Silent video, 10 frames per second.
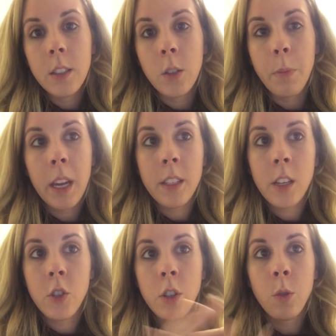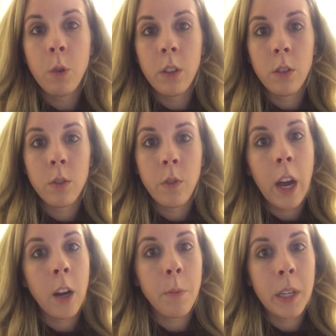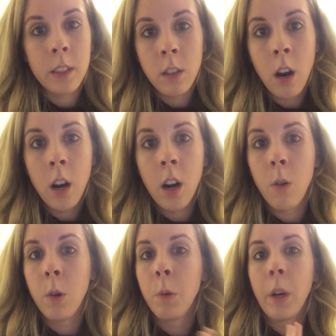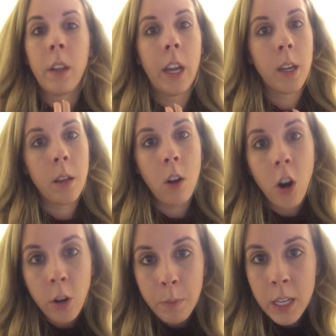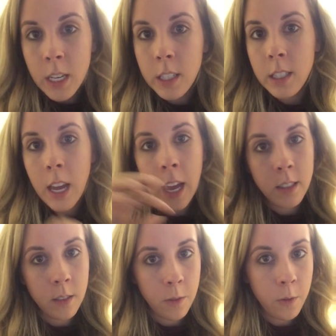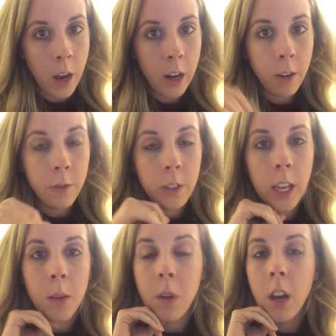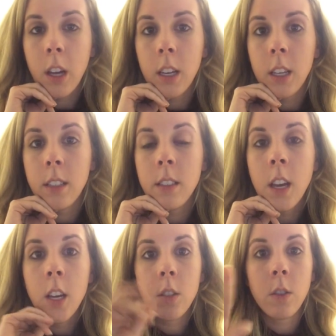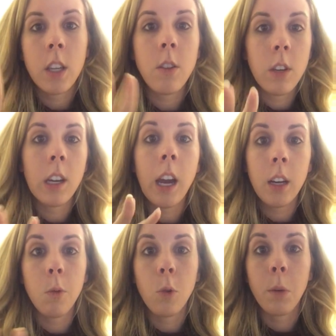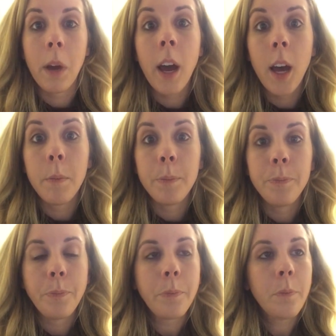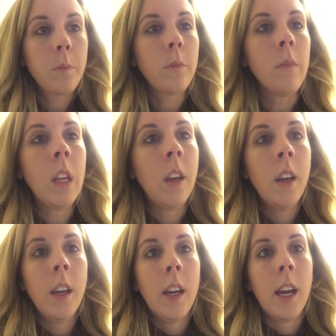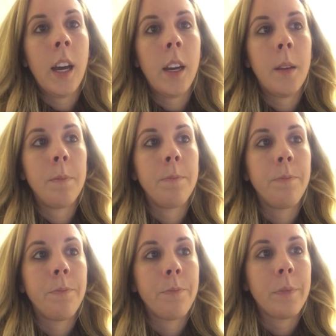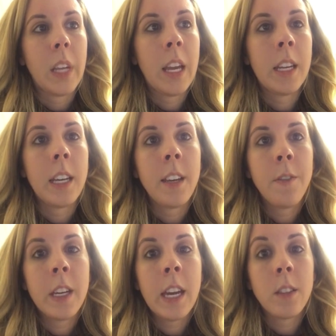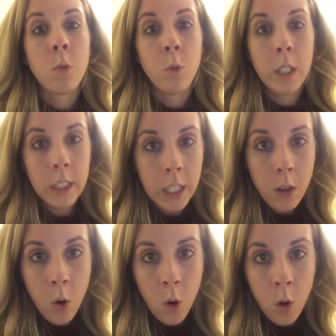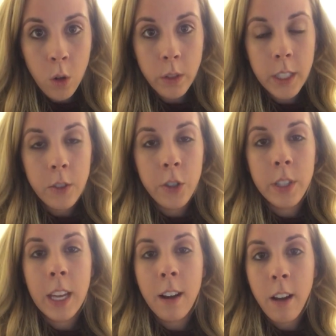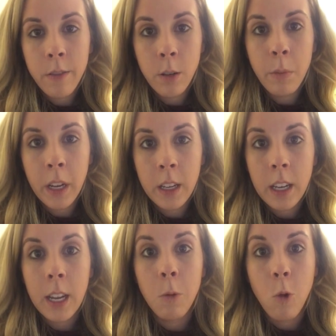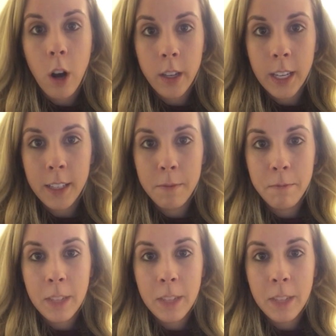So pay attention to where those fire pits are, or where like an art piece that has a fire flame on is, so that you can kind of warm up. And if it gets really cold, just get off your bike and walk it.